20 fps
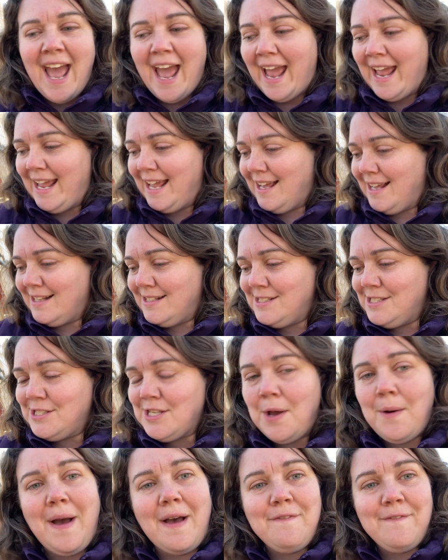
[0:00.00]
And
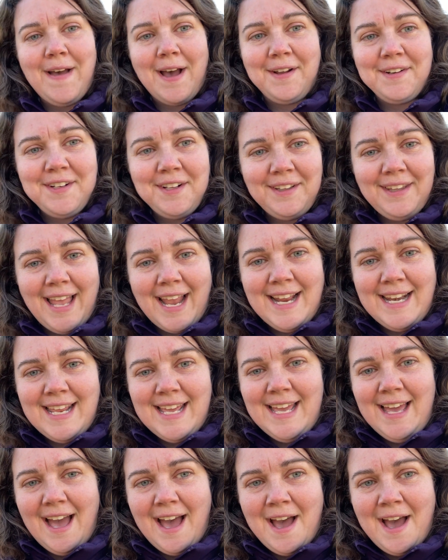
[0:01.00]
so I found a lady